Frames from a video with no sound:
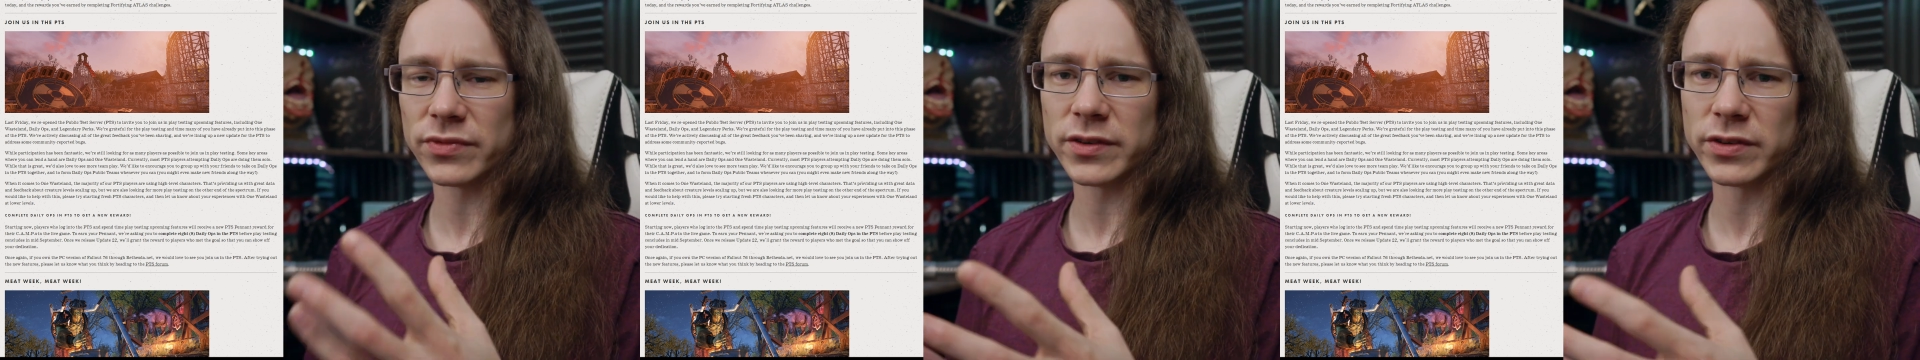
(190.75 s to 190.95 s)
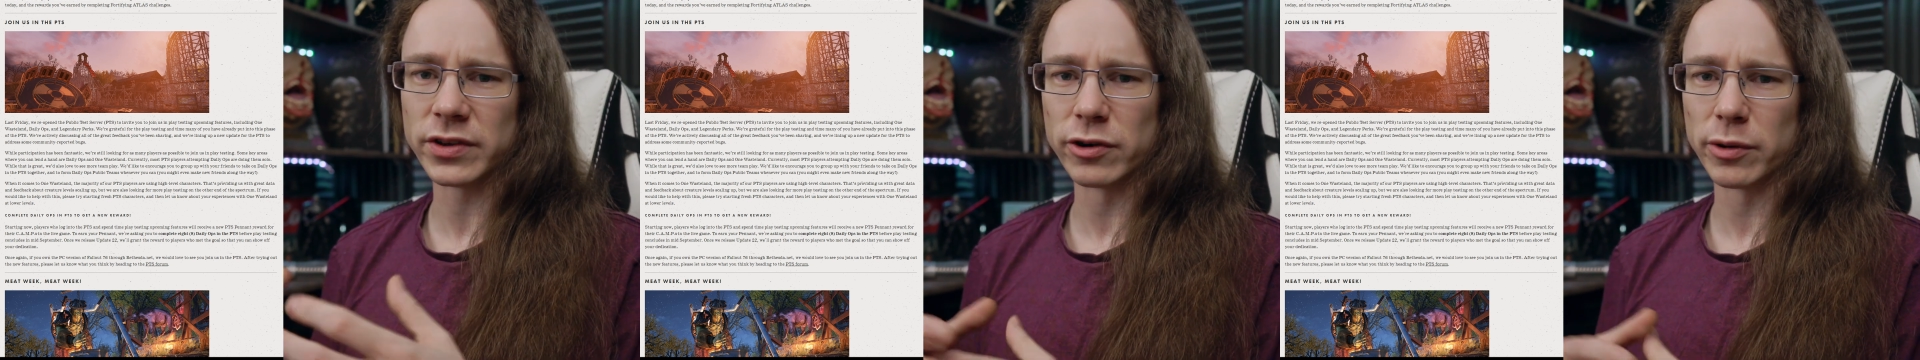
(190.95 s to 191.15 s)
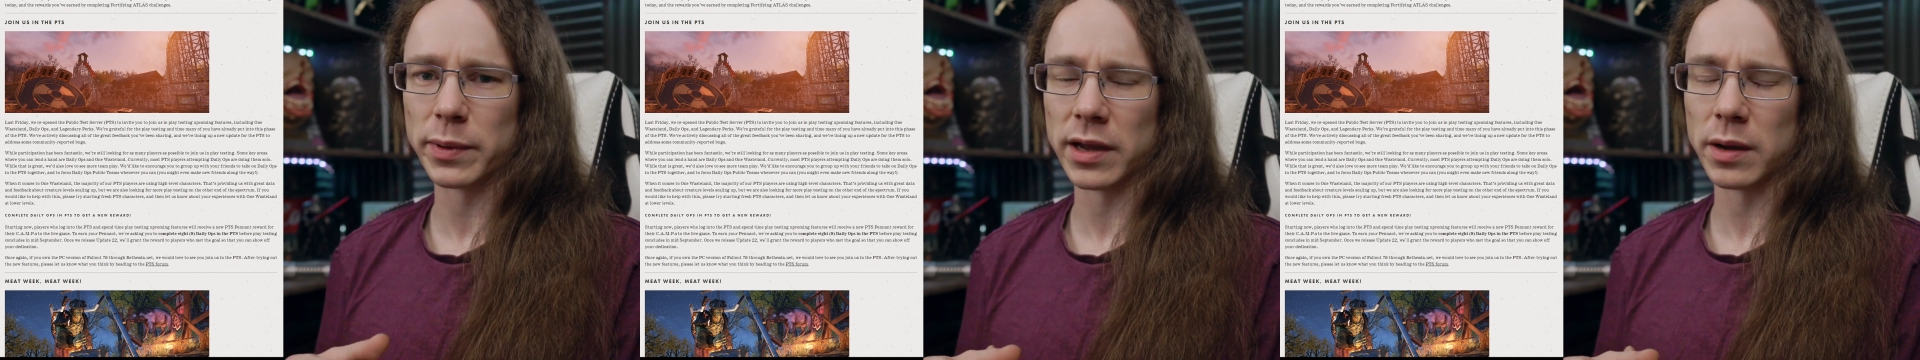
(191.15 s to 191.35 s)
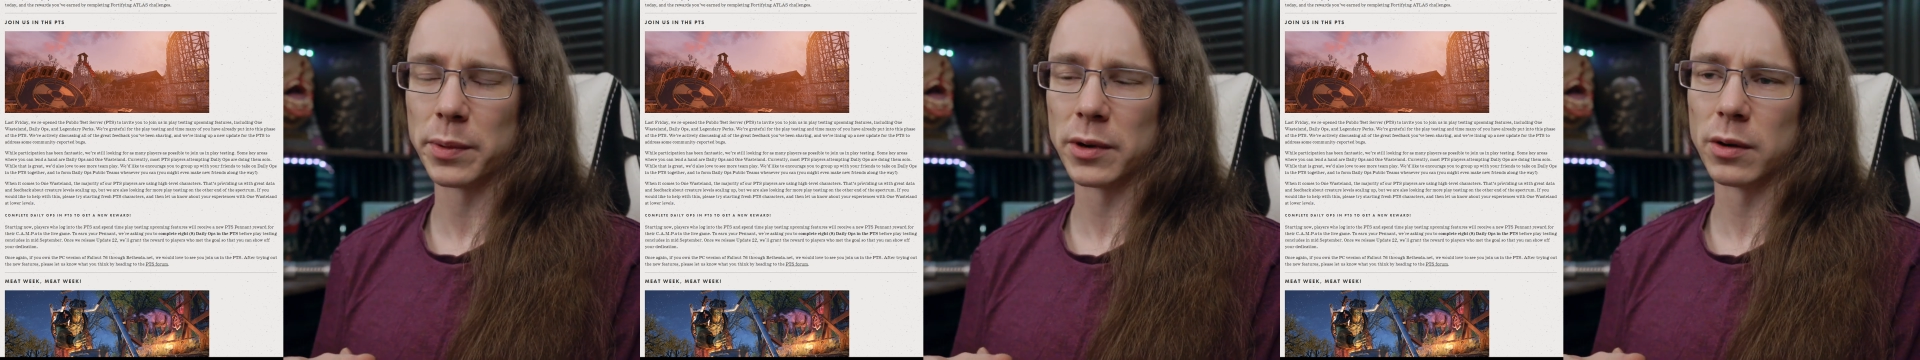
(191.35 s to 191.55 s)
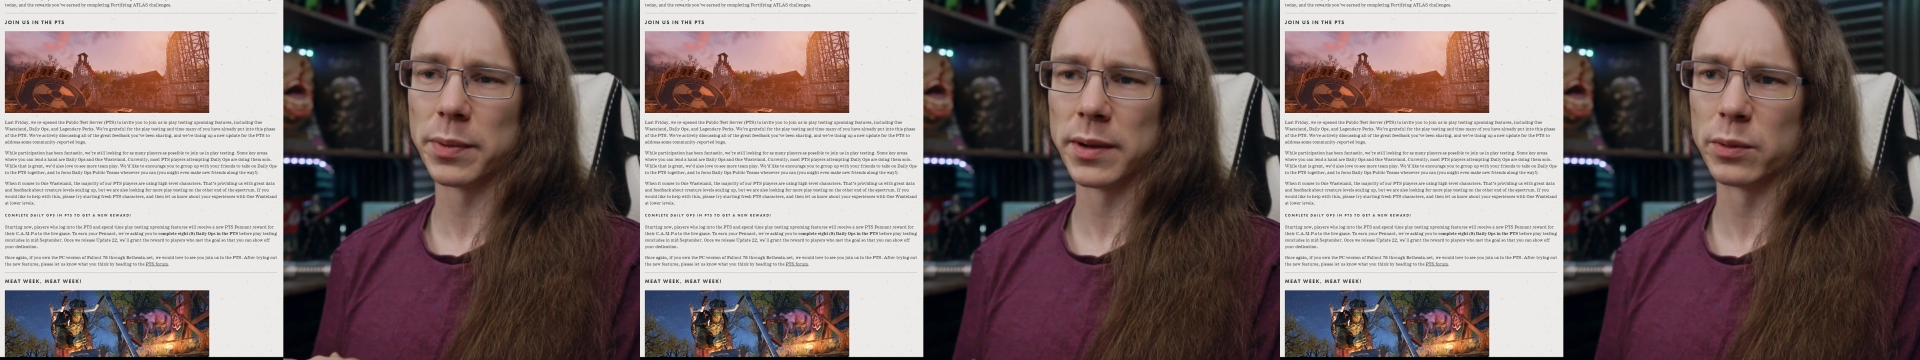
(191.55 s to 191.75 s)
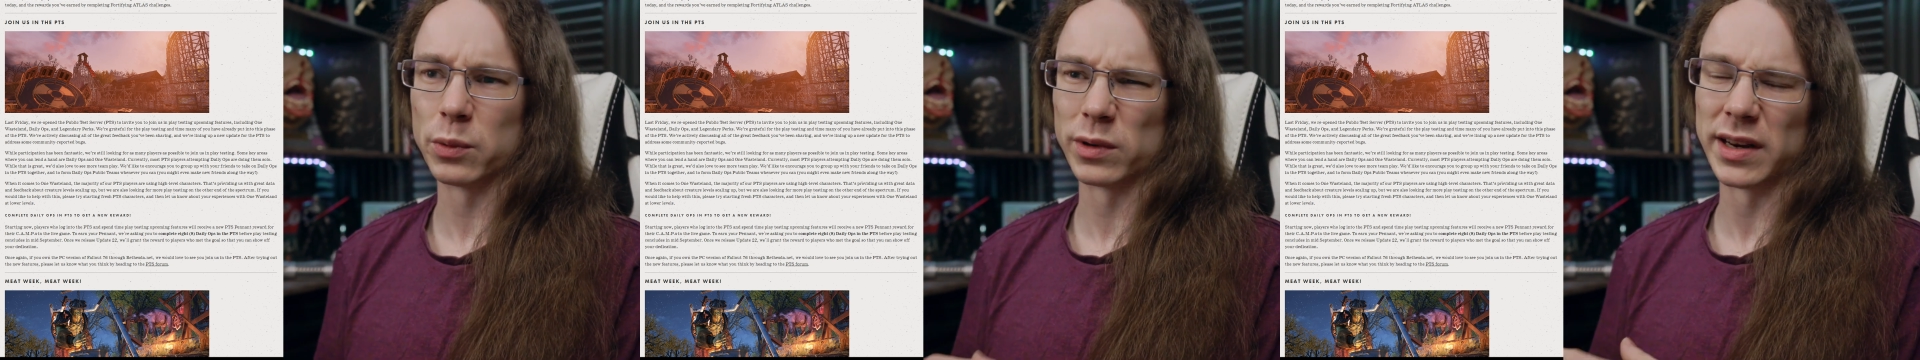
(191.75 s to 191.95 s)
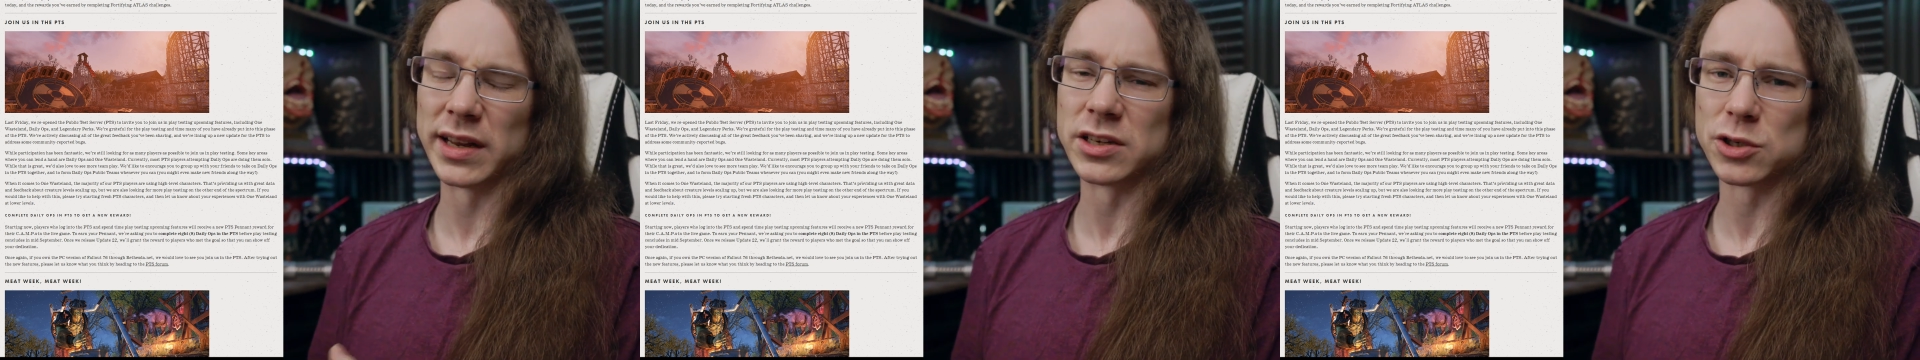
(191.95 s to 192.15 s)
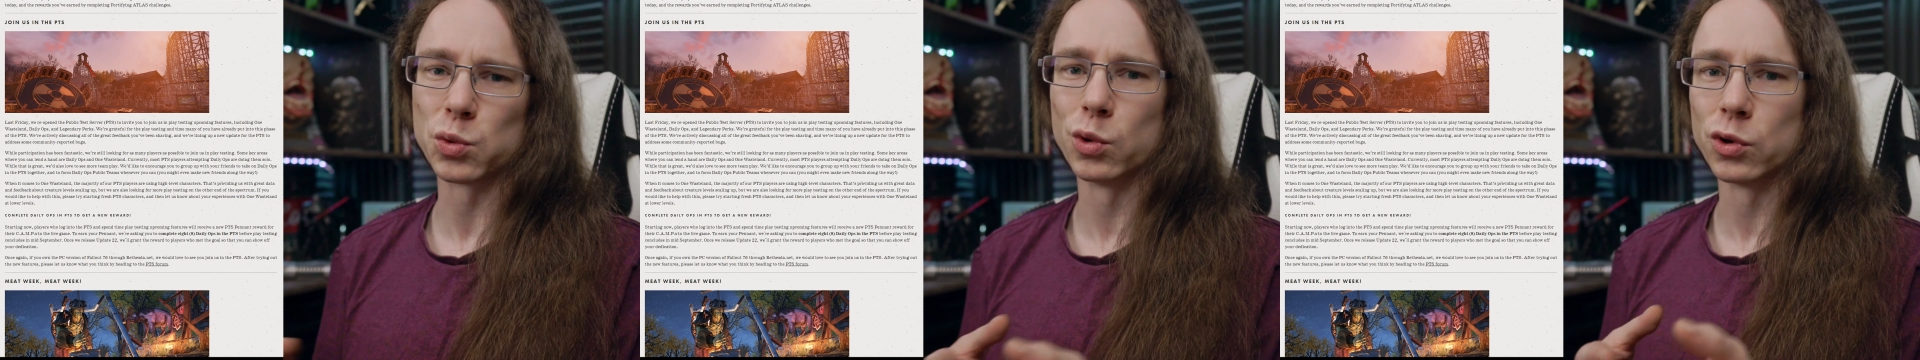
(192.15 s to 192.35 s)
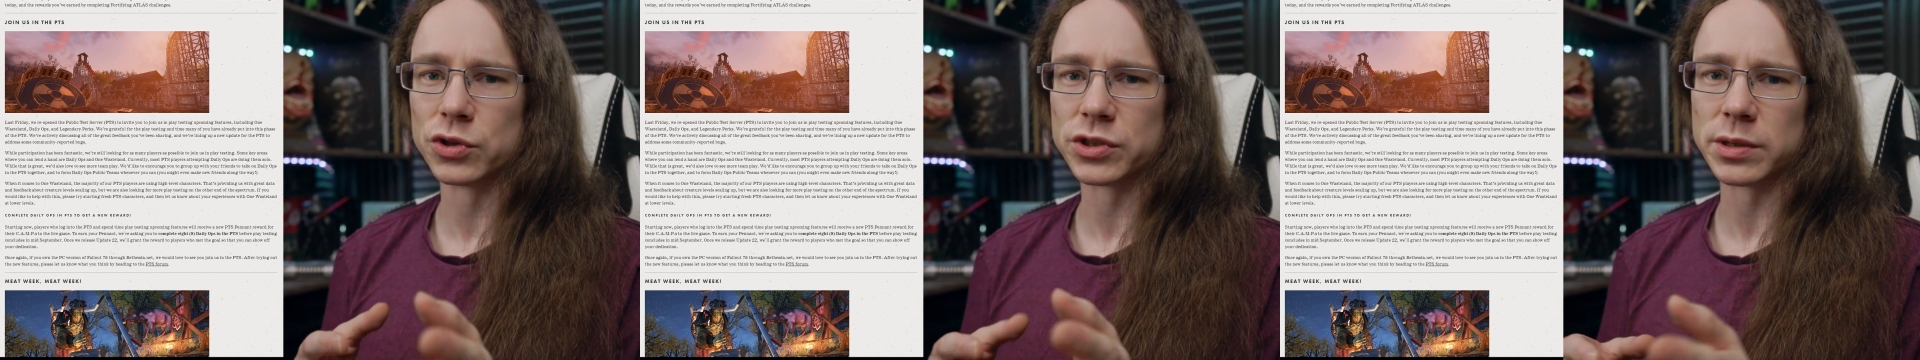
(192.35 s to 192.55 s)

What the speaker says: you're grouping up, a lot of people will lean towards